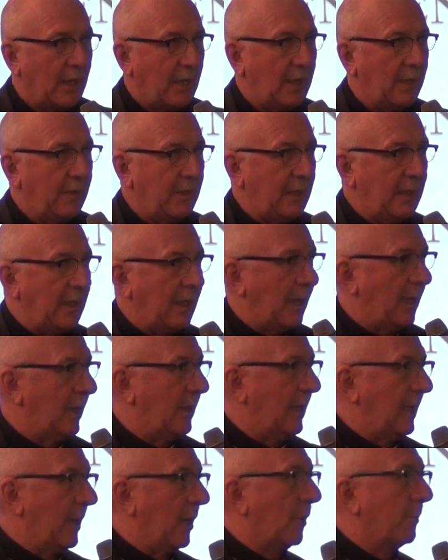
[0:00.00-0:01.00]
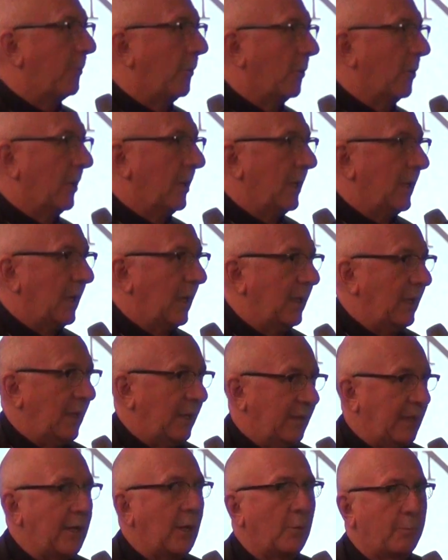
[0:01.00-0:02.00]
In the airport
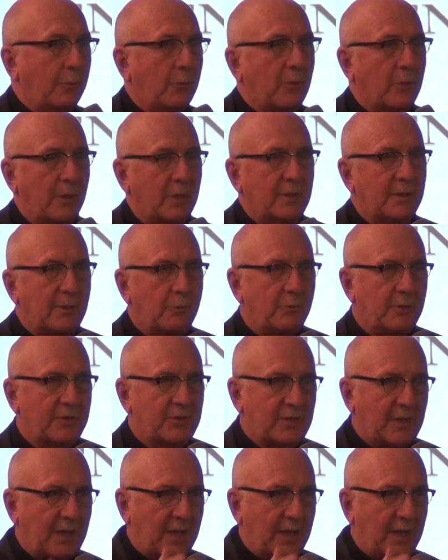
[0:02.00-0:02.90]
there was